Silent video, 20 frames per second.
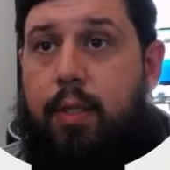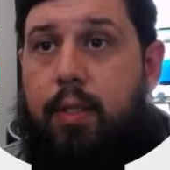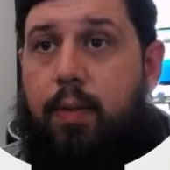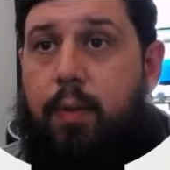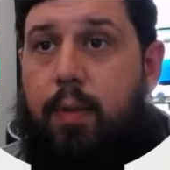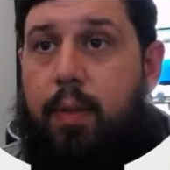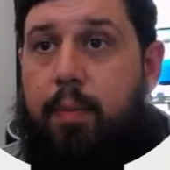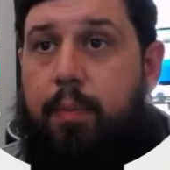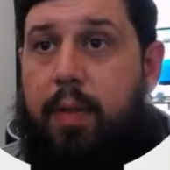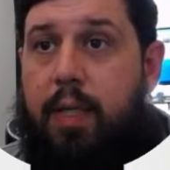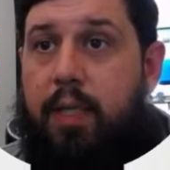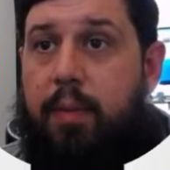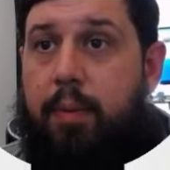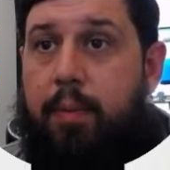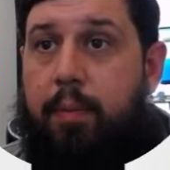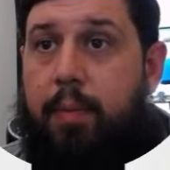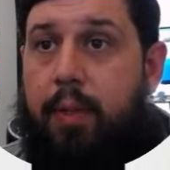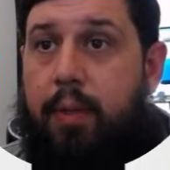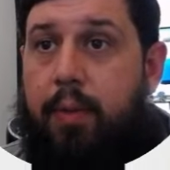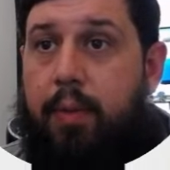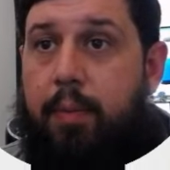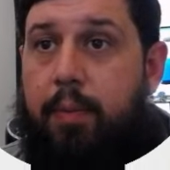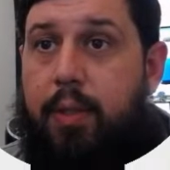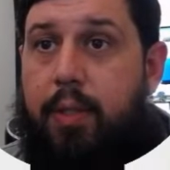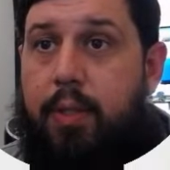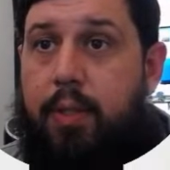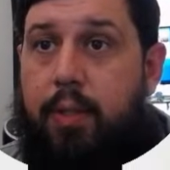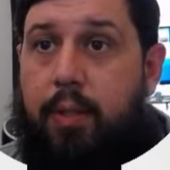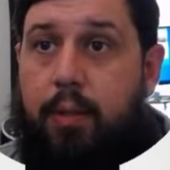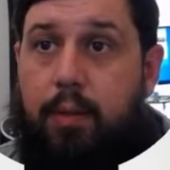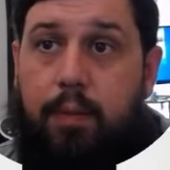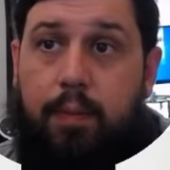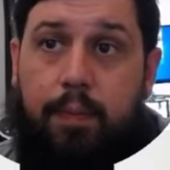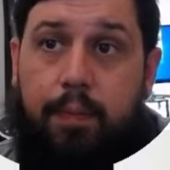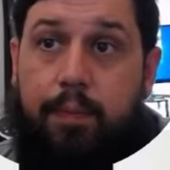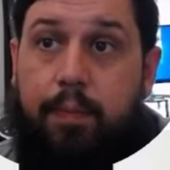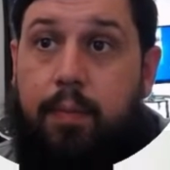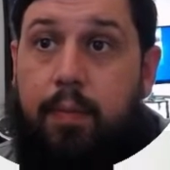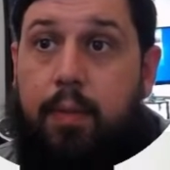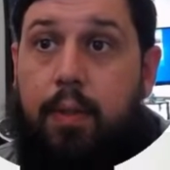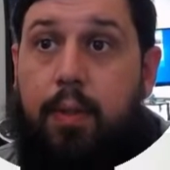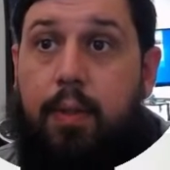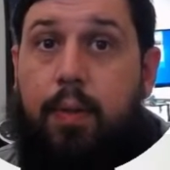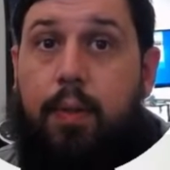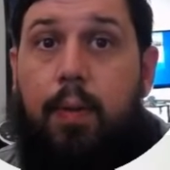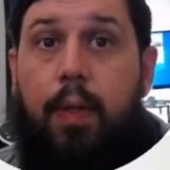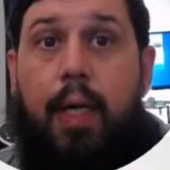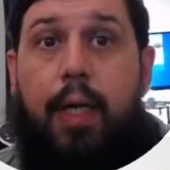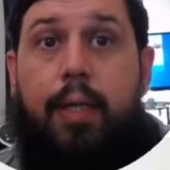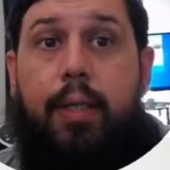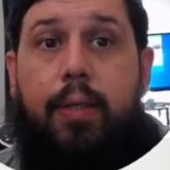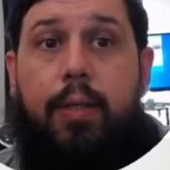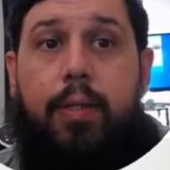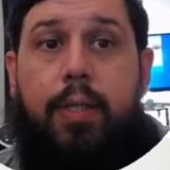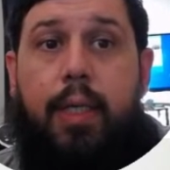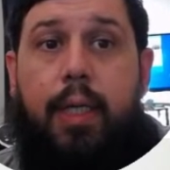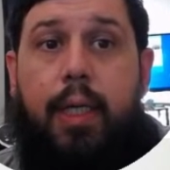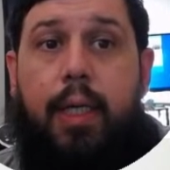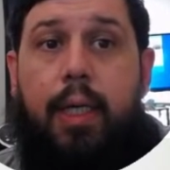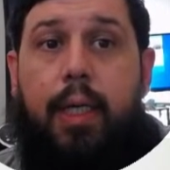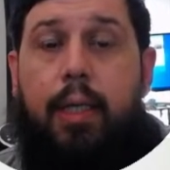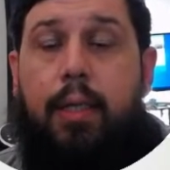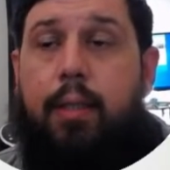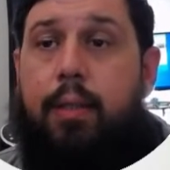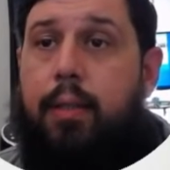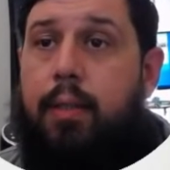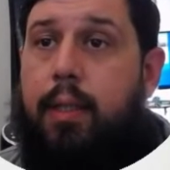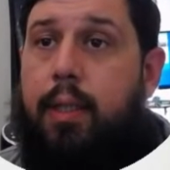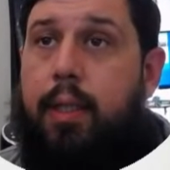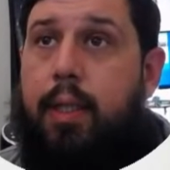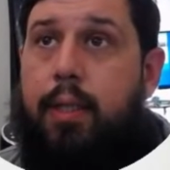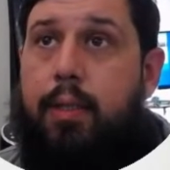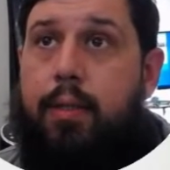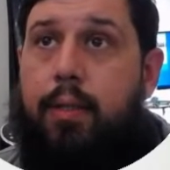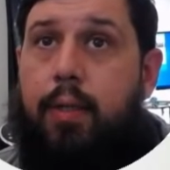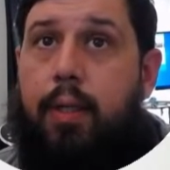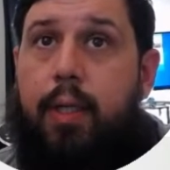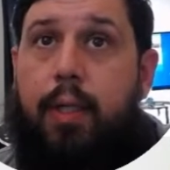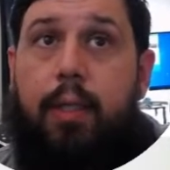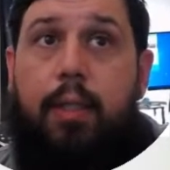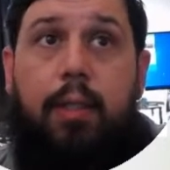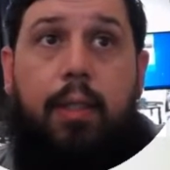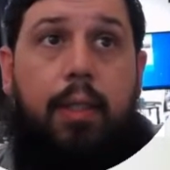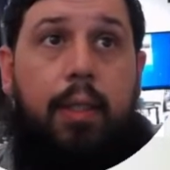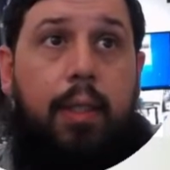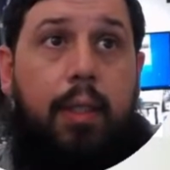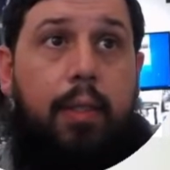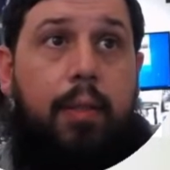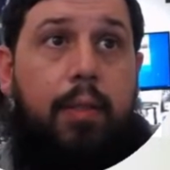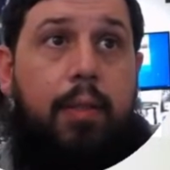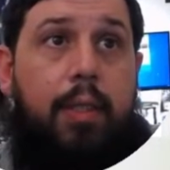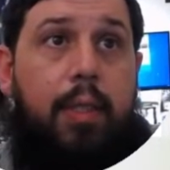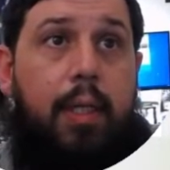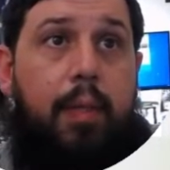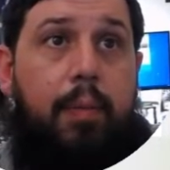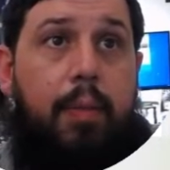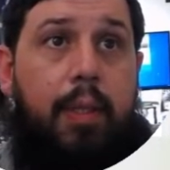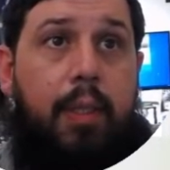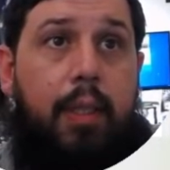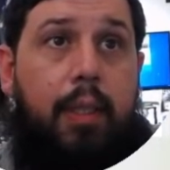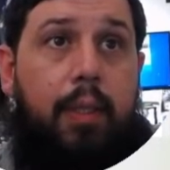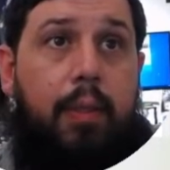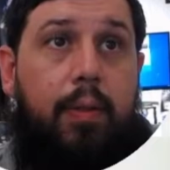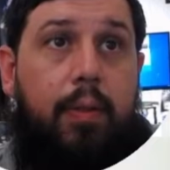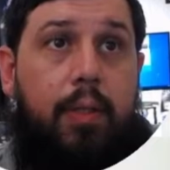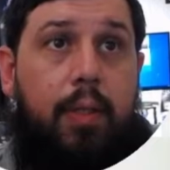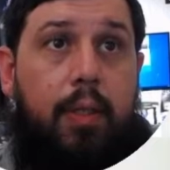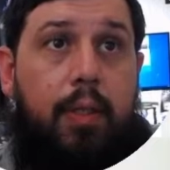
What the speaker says: one, measurement mode number 2, I had to use it again, and that's great. You know, it's not a big deal. So let's